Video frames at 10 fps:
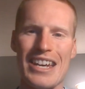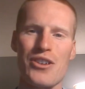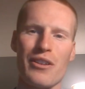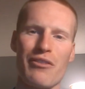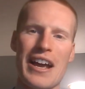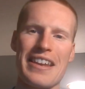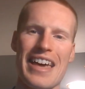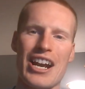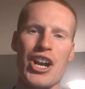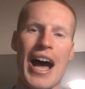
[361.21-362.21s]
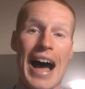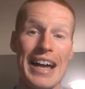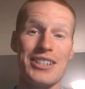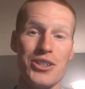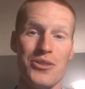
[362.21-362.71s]
You can find that on
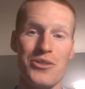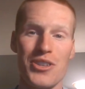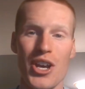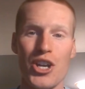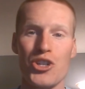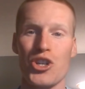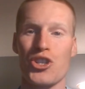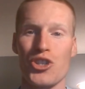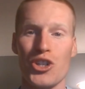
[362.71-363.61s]
iTunes. Just